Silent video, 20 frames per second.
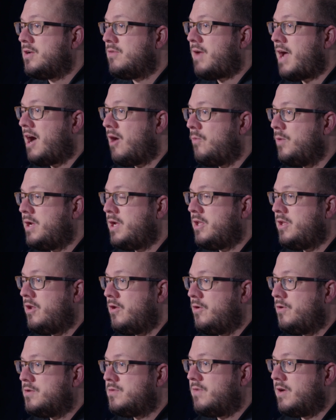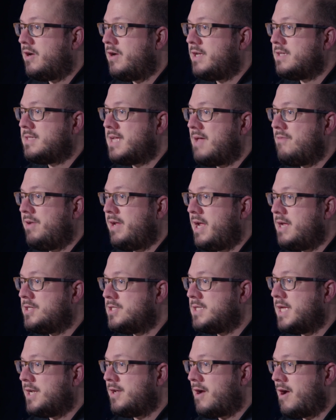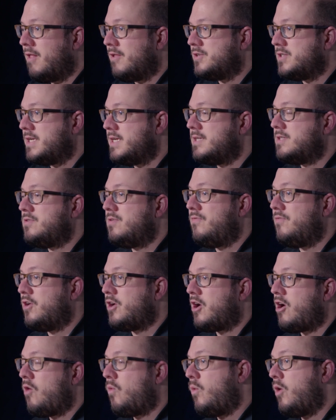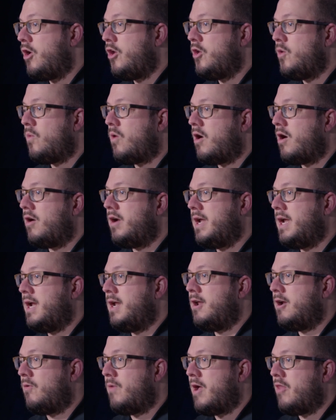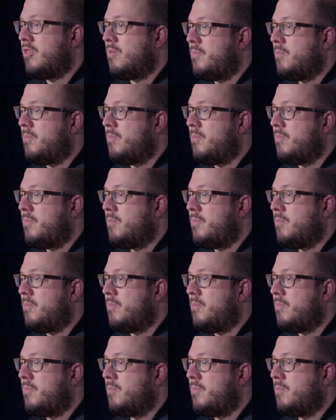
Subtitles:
of how we can use various navigation technologies to figure out where you are in and around the